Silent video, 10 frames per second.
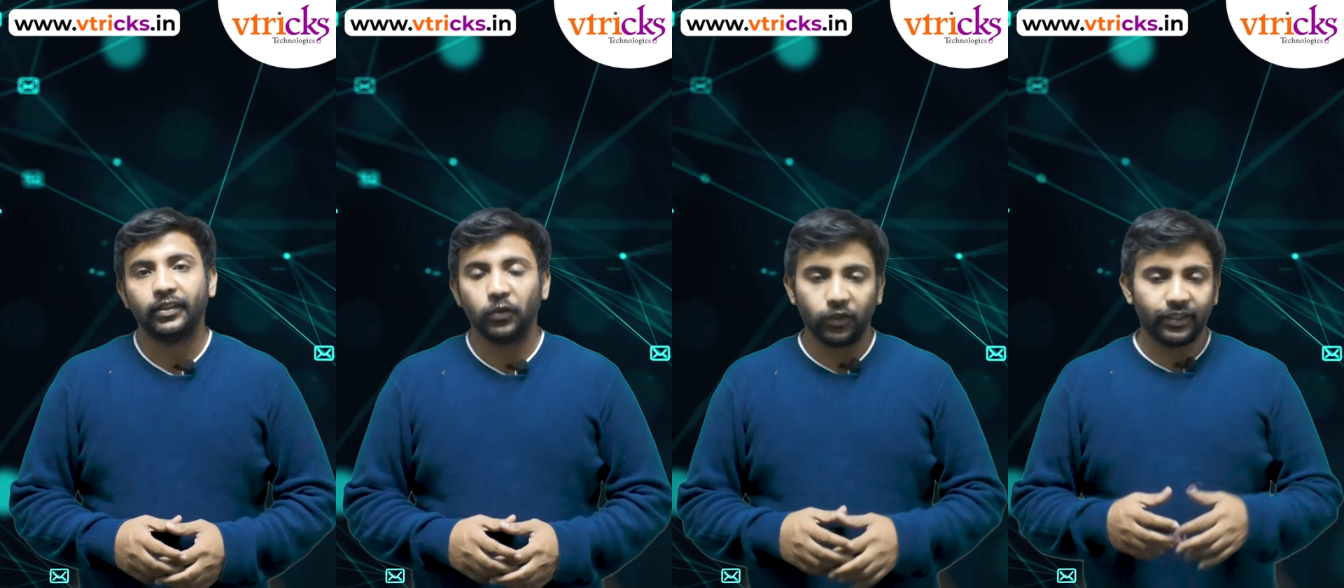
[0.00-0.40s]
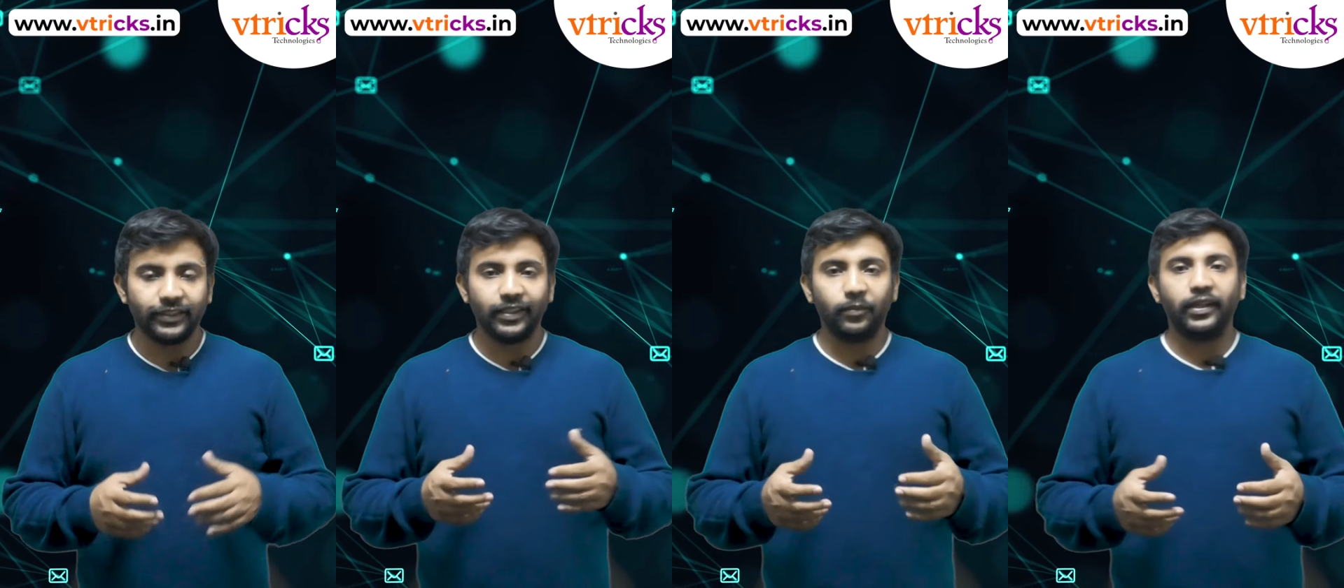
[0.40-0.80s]
You know the
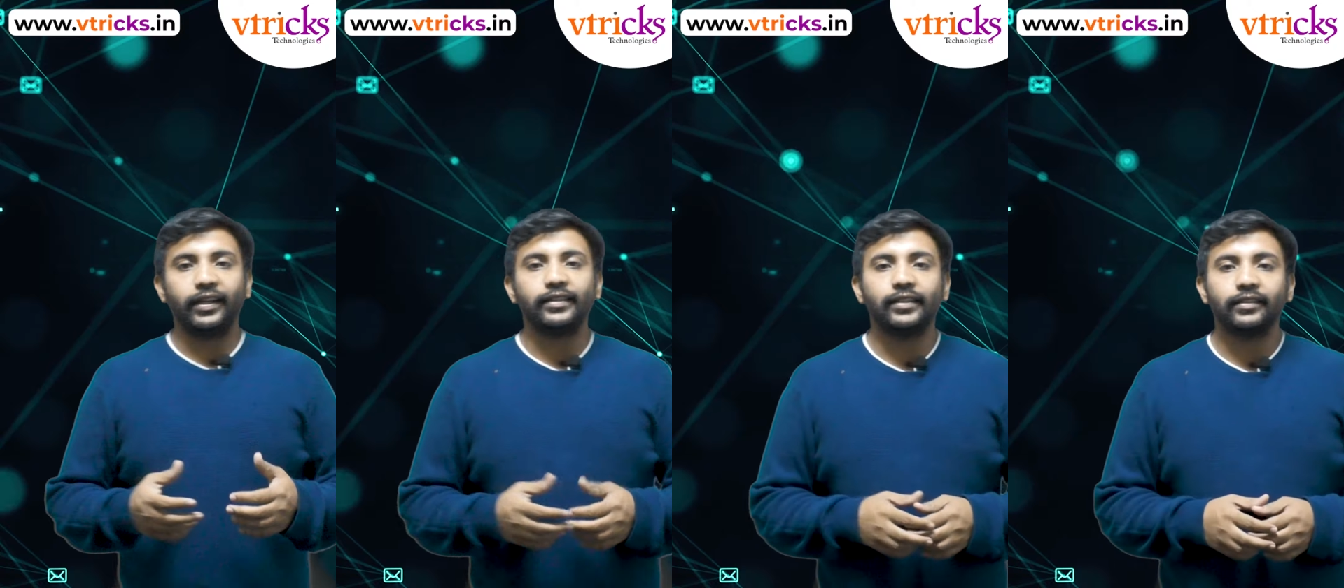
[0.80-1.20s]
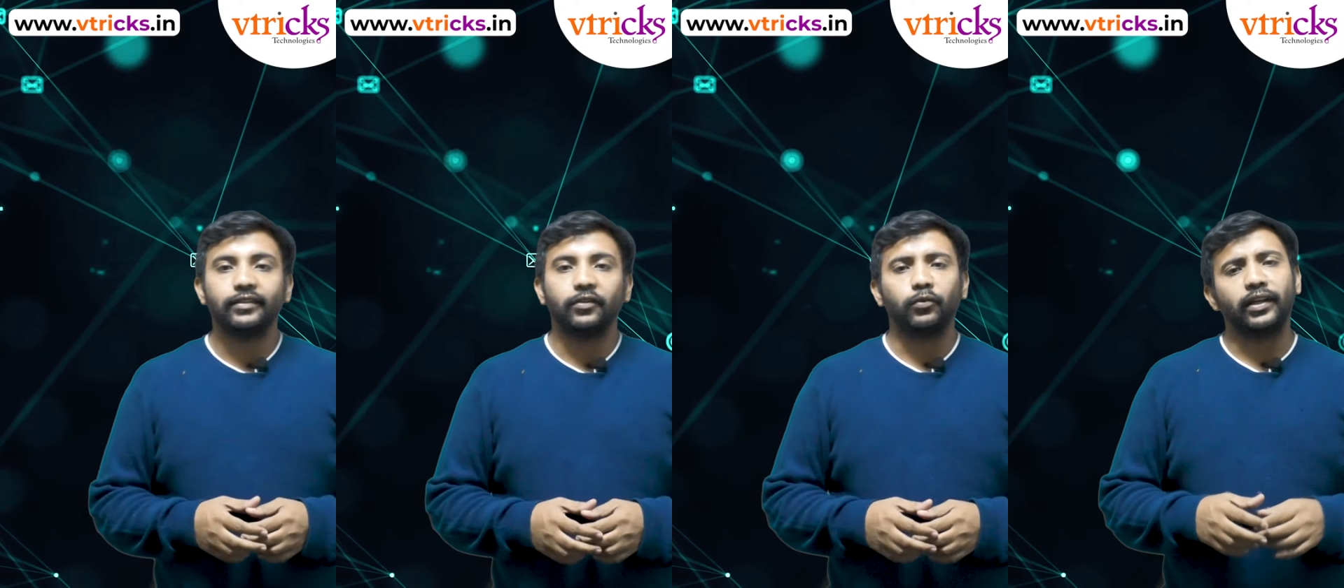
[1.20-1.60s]
reason behind it?
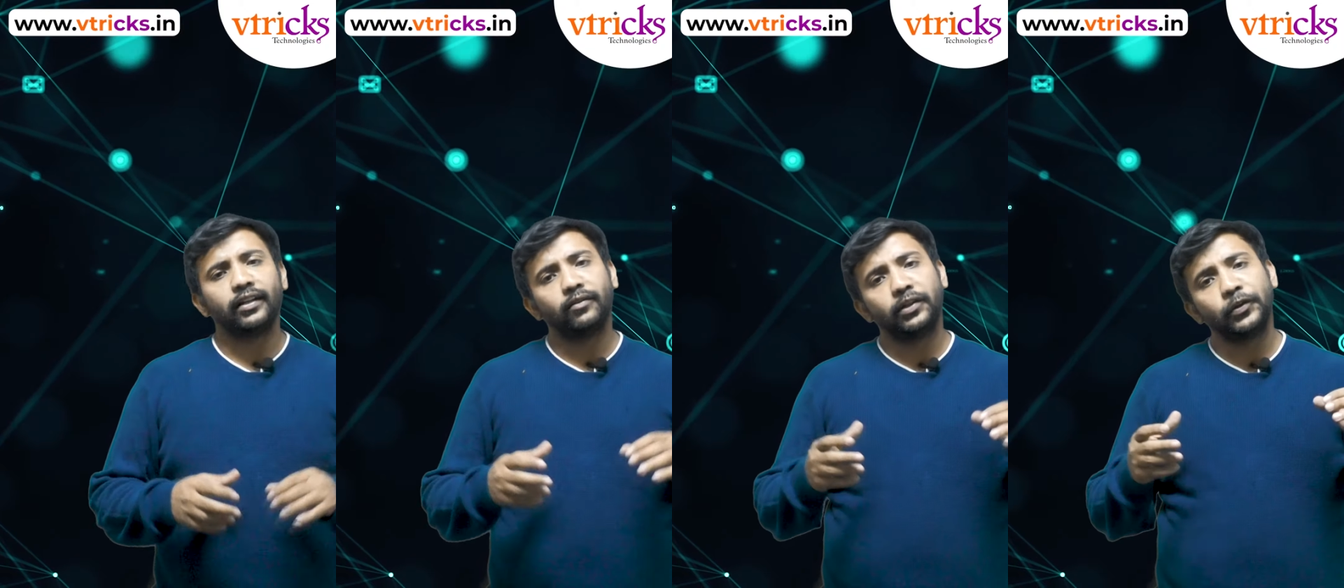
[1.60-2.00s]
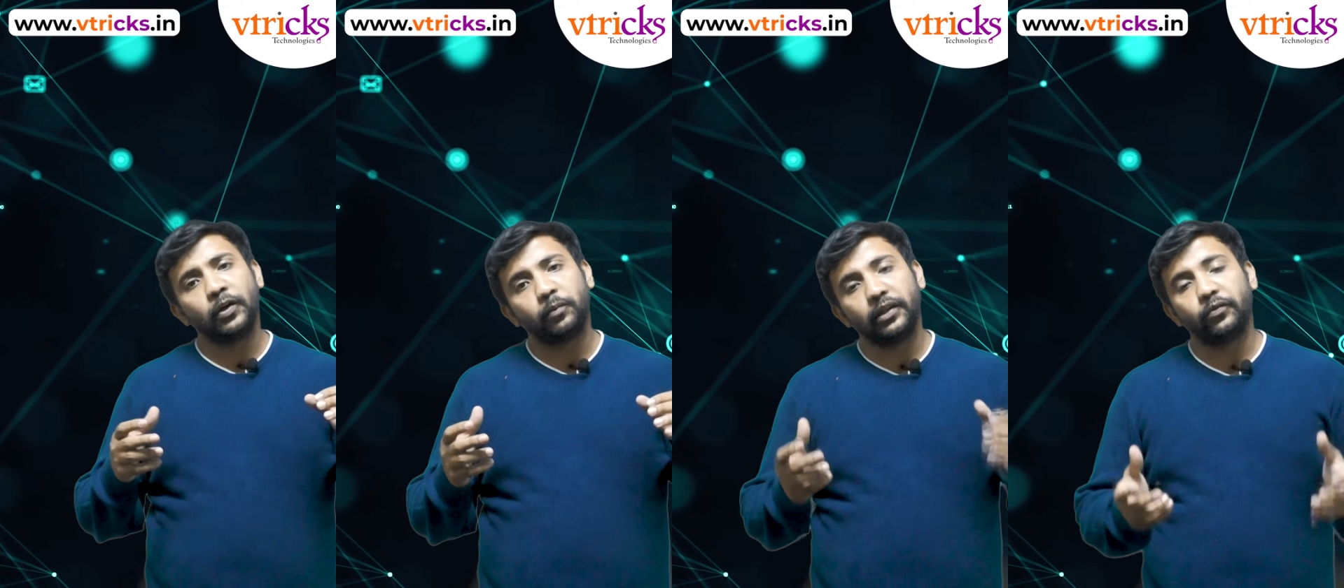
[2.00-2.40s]
Wherever you
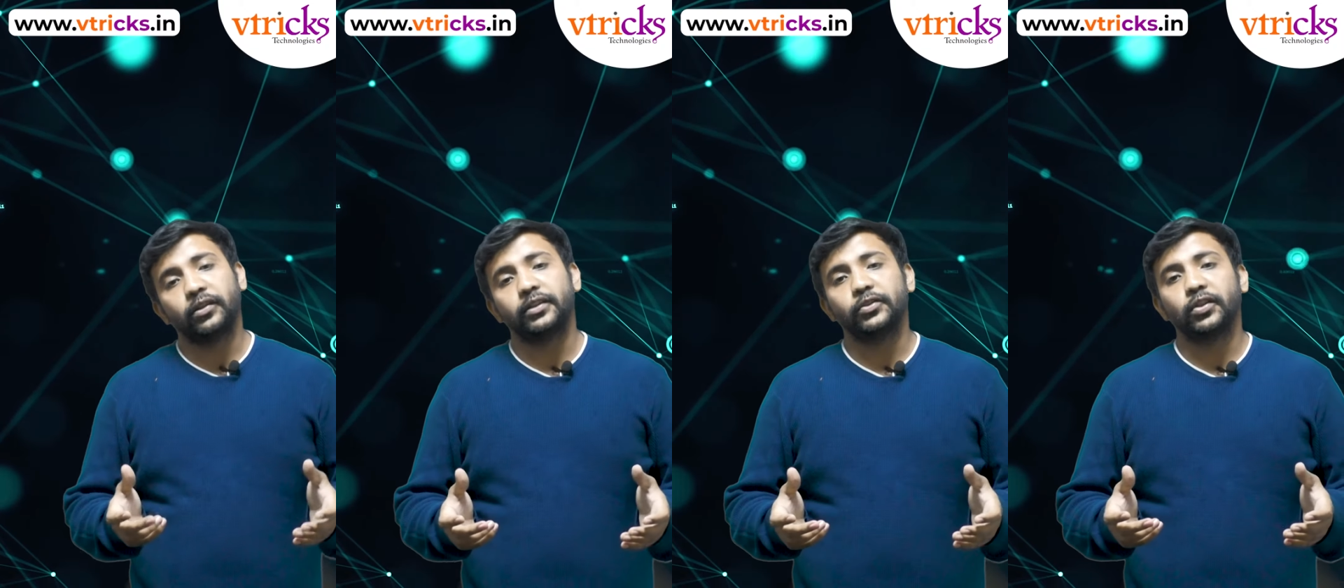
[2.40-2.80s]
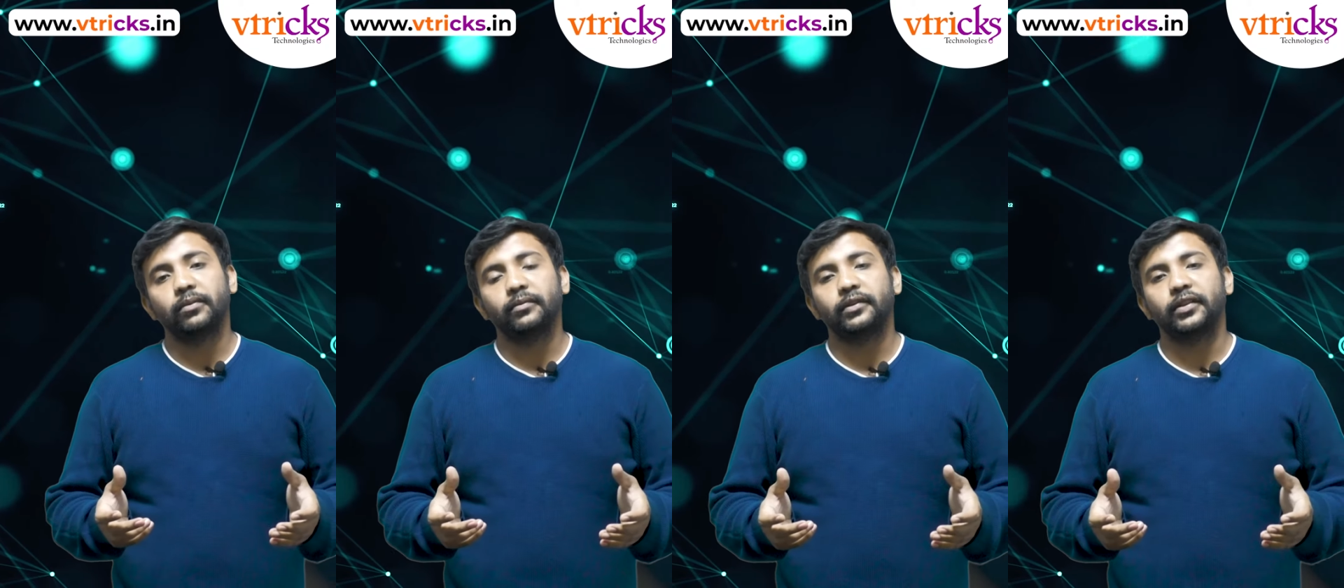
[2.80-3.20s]
apply for the job,